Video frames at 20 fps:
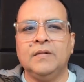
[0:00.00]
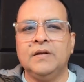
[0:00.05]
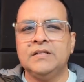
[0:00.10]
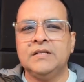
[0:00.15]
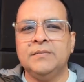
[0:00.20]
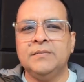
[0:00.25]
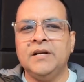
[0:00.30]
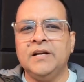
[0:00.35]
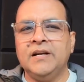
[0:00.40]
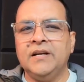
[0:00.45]

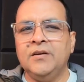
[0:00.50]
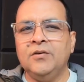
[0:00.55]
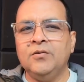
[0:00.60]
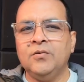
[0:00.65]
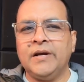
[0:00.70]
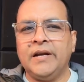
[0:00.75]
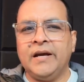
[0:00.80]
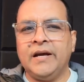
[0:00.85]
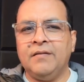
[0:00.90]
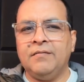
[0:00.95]
Similarly, you
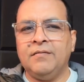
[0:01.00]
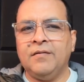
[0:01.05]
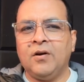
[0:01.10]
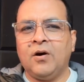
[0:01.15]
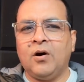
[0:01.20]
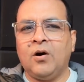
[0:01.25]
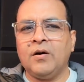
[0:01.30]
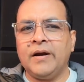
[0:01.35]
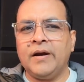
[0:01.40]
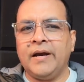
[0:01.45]
can have
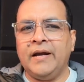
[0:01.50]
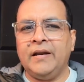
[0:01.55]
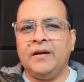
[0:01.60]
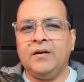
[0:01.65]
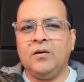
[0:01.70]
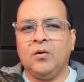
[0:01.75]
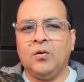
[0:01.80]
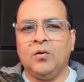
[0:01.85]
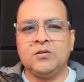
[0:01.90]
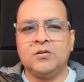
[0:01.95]
log n
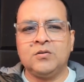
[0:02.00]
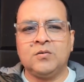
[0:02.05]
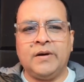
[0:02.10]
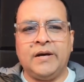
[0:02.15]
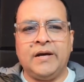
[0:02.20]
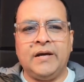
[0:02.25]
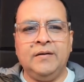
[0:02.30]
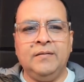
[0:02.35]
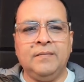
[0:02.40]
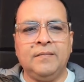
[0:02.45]
whole
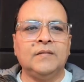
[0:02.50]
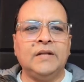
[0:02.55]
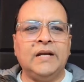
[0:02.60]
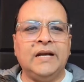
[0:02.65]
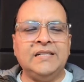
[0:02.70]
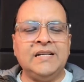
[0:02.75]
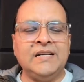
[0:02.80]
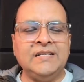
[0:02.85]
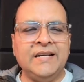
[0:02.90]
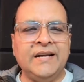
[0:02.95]
square.
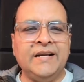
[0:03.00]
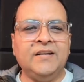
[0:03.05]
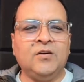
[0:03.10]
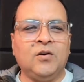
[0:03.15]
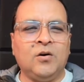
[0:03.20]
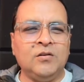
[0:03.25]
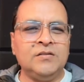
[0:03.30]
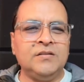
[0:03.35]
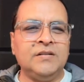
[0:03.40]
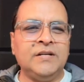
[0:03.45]
As I said,
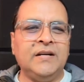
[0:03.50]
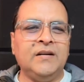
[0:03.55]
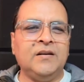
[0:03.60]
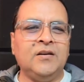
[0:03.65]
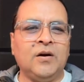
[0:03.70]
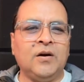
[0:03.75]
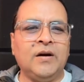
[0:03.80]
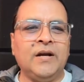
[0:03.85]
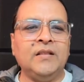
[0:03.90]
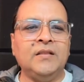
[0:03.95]
constant,
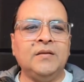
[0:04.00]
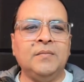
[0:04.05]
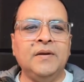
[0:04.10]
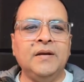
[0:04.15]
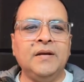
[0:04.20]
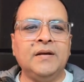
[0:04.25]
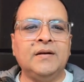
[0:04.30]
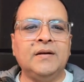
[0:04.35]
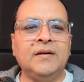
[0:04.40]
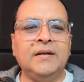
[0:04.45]

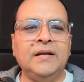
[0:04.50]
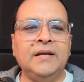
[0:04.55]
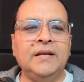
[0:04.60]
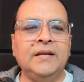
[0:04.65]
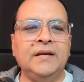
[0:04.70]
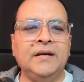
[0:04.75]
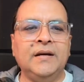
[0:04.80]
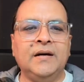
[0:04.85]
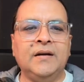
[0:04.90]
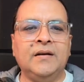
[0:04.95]
logarithmic,
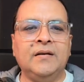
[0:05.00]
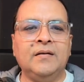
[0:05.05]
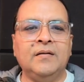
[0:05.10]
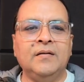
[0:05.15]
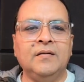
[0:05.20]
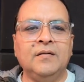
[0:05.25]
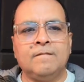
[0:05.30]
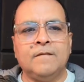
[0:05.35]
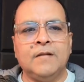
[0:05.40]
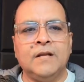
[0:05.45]
linear,
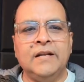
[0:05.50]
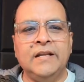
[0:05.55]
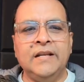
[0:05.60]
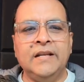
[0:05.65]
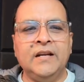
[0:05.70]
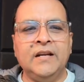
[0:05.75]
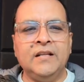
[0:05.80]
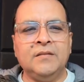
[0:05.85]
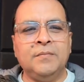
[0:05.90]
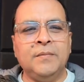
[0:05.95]

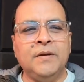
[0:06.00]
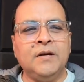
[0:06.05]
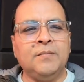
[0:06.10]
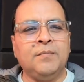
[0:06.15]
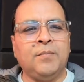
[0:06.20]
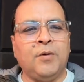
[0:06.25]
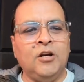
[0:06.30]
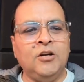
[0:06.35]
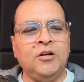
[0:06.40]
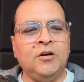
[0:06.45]
linearithmic,
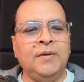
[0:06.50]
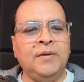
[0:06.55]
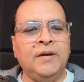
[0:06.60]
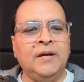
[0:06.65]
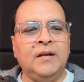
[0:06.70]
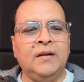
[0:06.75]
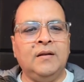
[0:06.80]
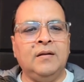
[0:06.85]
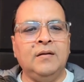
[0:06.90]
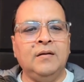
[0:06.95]

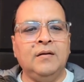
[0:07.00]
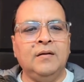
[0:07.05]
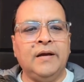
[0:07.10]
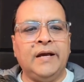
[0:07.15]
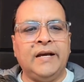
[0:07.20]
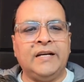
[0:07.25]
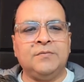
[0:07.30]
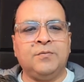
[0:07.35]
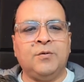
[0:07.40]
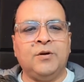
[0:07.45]
polynomial,
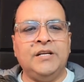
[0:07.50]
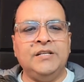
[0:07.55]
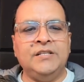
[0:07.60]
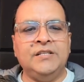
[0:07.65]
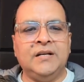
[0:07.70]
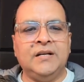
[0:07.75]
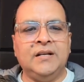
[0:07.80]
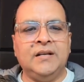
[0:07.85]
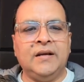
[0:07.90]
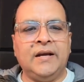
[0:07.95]

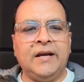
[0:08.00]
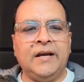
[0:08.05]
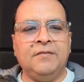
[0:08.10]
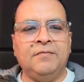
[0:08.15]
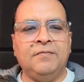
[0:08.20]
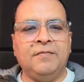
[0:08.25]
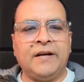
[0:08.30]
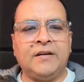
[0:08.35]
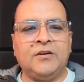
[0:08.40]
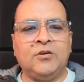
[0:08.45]
exponential, and
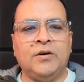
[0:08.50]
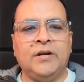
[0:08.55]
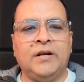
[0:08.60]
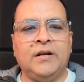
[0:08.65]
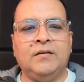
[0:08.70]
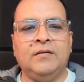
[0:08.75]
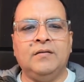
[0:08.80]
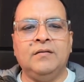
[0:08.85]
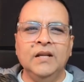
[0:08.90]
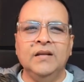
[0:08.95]

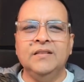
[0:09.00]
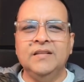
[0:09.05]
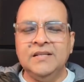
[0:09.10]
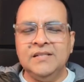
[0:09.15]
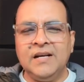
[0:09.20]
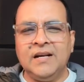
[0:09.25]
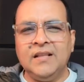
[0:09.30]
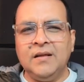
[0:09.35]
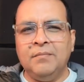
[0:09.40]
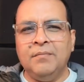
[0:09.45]
factorial. These
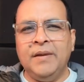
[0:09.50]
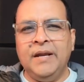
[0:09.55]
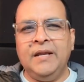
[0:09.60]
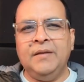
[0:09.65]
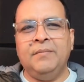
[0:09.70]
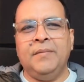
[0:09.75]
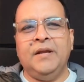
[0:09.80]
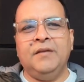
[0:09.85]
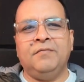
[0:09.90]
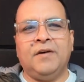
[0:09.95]
are the
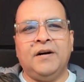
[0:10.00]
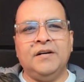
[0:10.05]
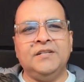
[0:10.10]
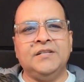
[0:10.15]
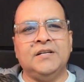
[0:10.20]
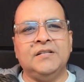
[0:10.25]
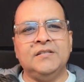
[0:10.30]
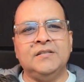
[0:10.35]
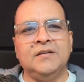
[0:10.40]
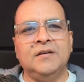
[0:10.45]
main
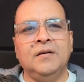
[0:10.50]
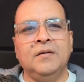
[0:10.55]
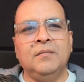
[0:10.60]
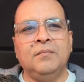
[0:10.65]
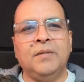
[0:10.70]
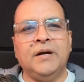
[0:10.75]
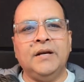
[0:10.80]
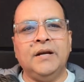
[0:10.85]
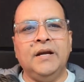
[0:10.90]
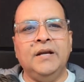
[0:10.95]
functions,
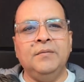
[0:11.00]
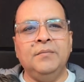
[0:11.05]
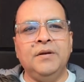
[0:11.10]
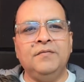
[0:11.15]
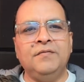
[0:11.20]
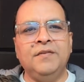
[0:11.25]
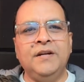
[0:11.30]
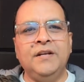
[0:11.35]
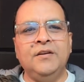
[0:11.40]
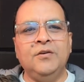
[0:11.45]
but in
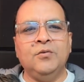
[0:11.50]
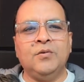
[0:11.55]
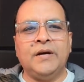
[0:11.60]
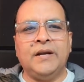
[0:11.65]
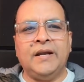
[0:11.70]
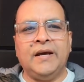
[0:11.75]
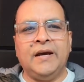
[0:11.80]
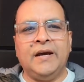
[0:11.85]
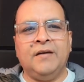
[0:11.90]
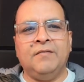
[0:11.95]
between you can
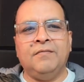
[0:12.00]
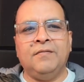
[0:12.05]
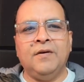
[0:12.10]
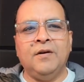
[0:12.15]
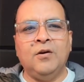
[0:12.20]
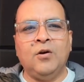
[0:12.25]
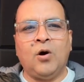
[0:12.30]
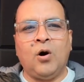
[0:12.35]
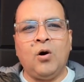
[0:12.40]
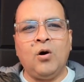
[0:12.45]
have
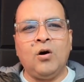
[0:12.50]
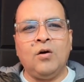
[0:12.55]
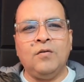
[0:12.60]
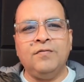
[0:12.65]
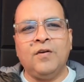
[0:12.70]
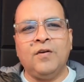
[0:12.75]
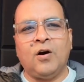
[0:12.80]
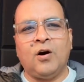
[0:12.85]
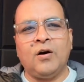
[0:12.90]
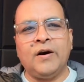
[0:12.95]
log
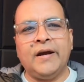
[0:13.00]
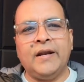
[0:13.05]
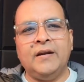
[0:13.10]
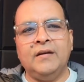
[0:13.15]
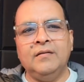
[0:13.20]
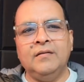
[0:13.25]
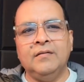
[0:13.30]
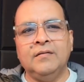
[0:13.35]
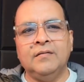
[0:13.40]
of log n.